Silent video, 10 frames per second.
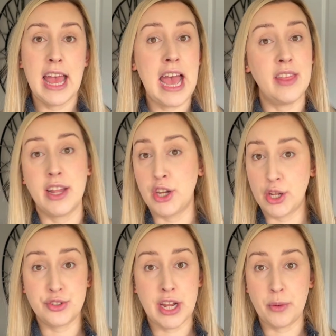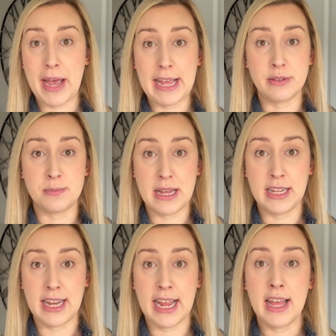and they knew straight away it was
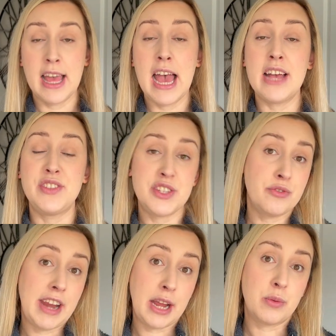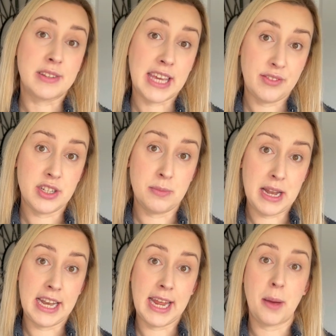Melanie, as this ring was given to
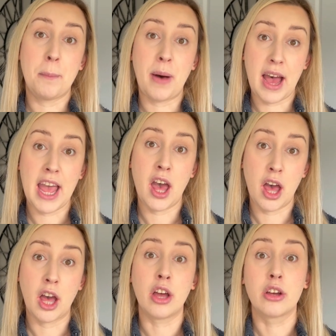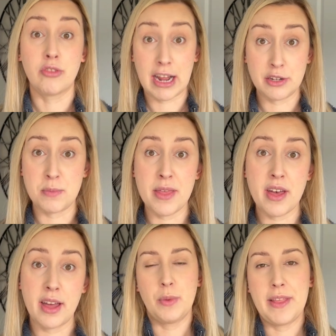Melanie by her
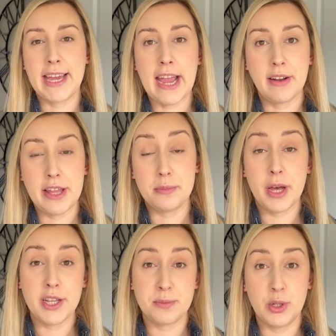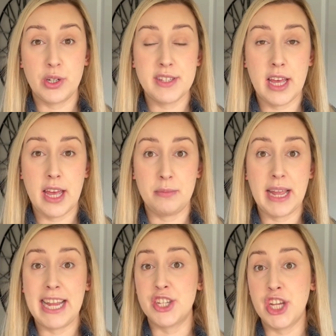grandmother. When they carried out the post-mortem,
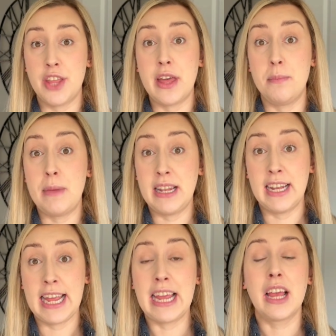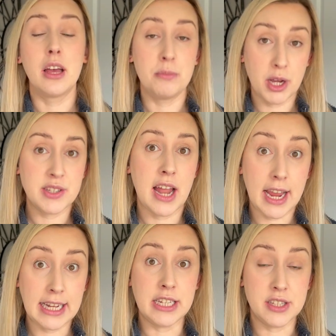it showed that Melanie most
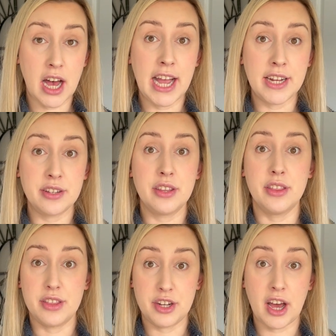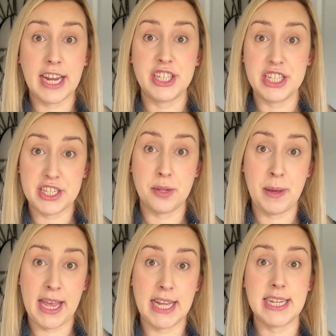likely died the night she
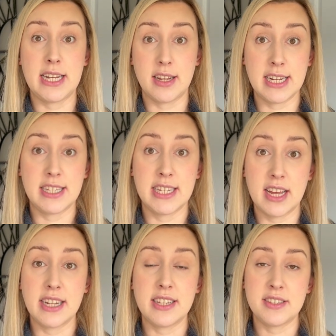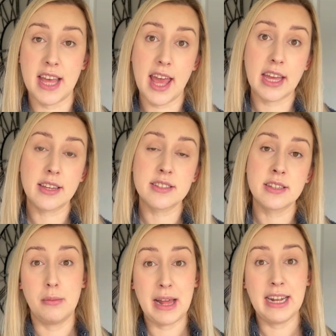disappeared in 1996.
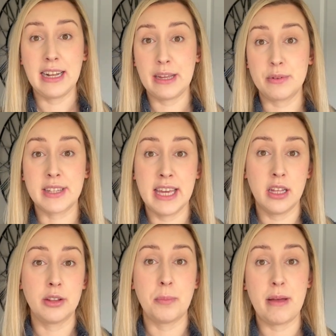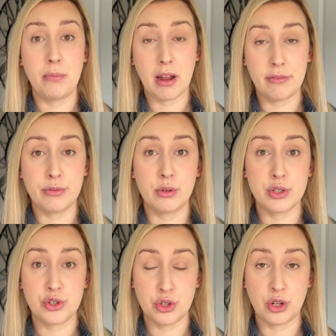Melanie was killed by blunt force
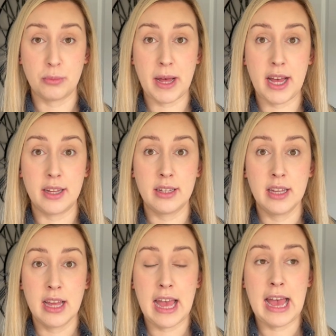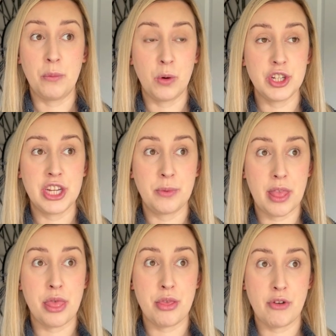trauma, and what she
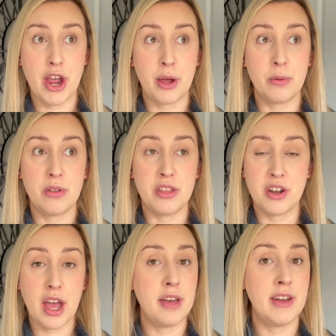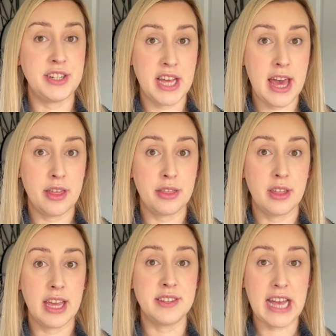went through the night of her death
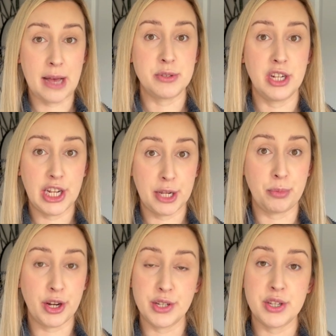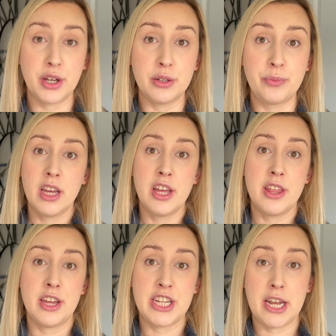is absolutely brutal.
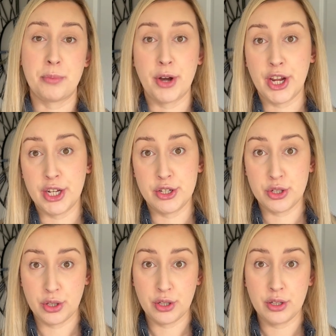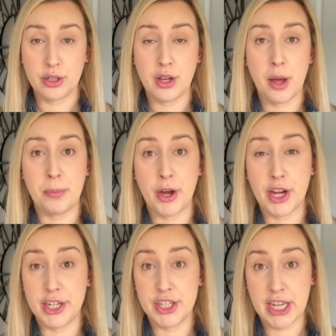She had a broken jaw, a
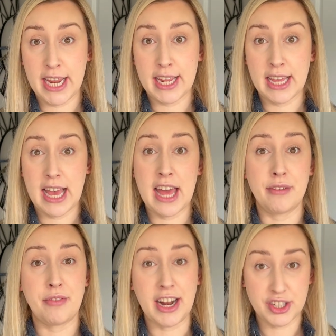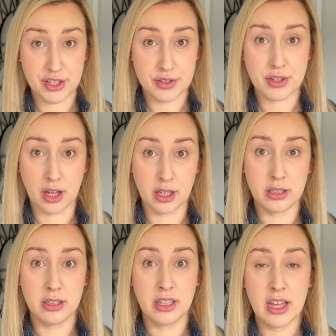broken cheek, and a fractured skull.
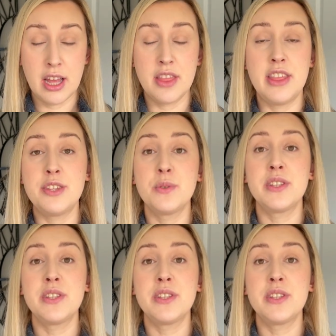This was